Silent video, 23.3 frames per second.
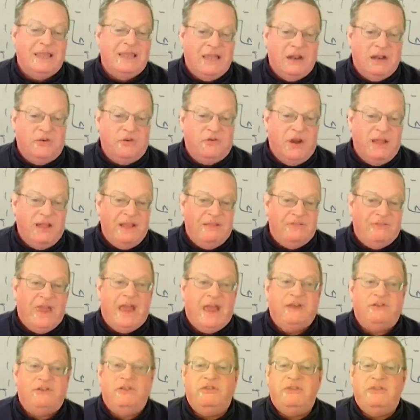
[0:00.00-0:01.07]
little
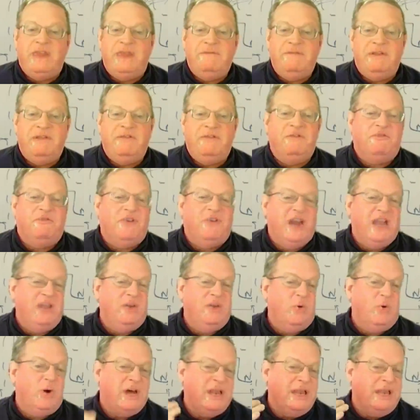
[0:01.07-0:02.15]
transactions. Even if you find
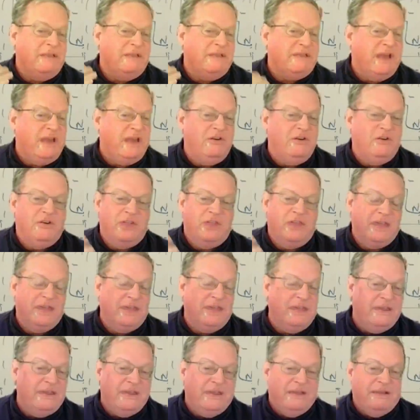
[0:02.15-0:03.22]
one, it's under the
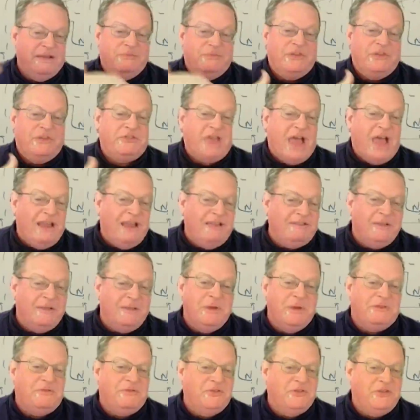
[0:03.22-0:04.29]
size
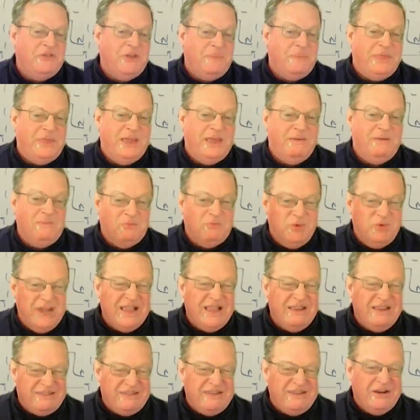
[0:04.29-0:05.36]
limit for something
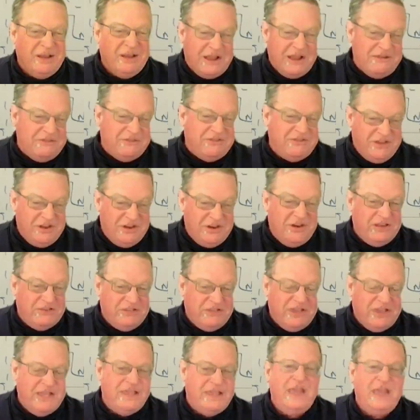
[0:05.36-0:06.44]
really
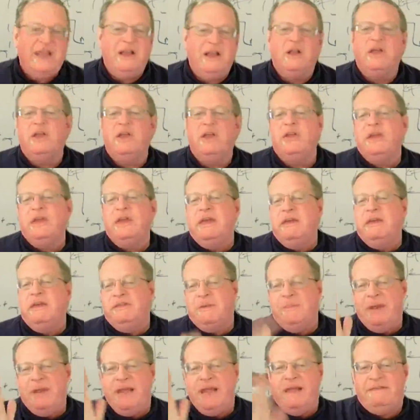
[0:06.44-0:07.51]
seriously illegal.
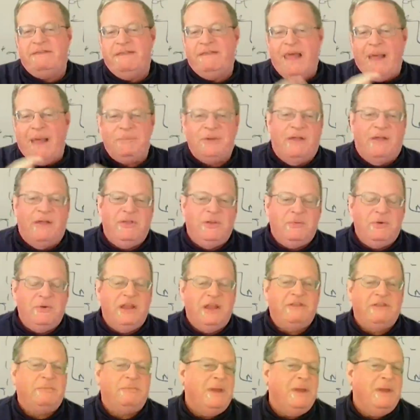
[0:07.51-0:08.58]
Somebody gets slapped on the
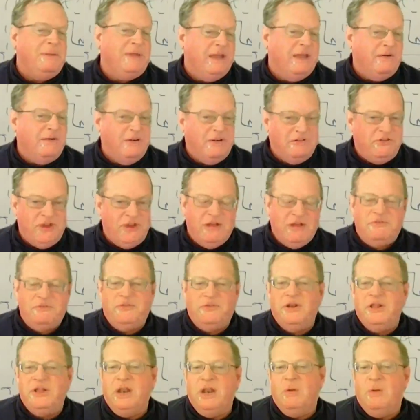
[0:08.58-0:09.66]
wrist. Maybe they're in jail
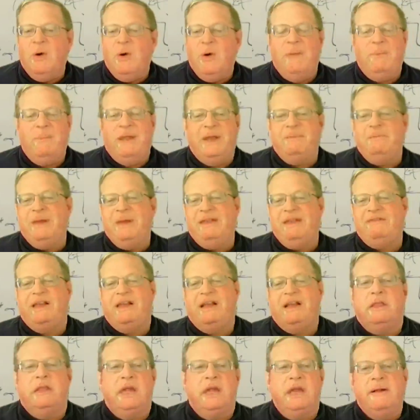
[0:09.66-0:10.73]
for a little while, but
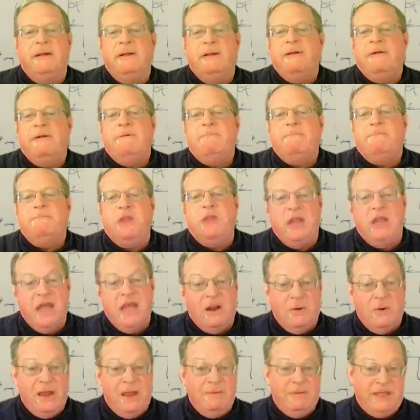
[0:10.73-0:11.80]
basically you get
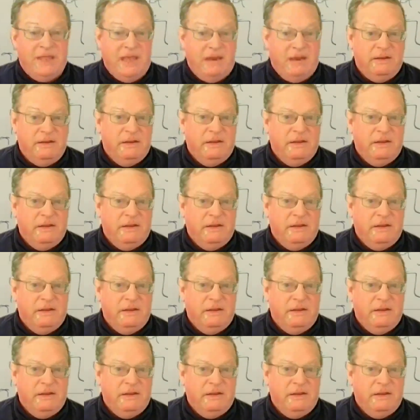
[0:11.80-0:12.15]
away with it.